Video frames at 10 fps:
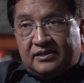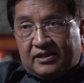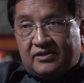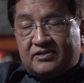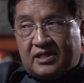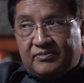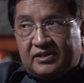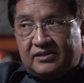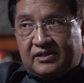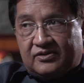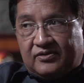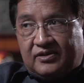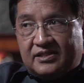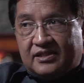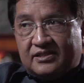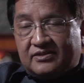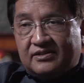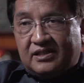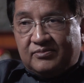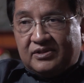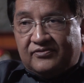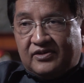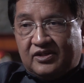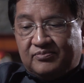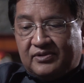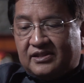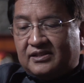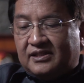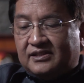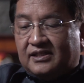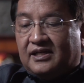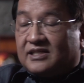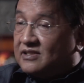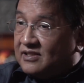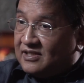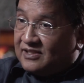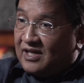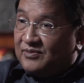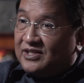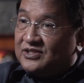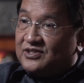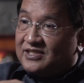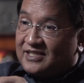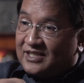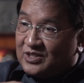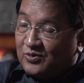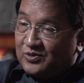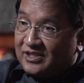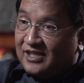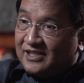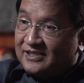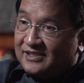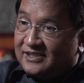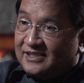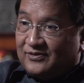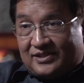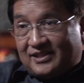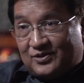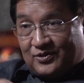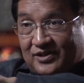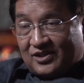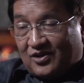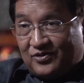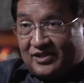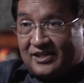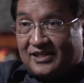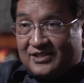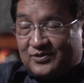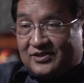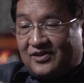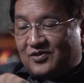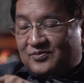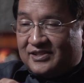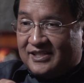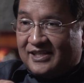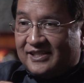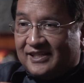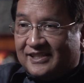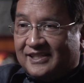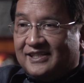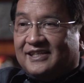the Earth Summit, recognized that sustainable development has three dimensions. That's a social, which he took care of with the social reform agenda.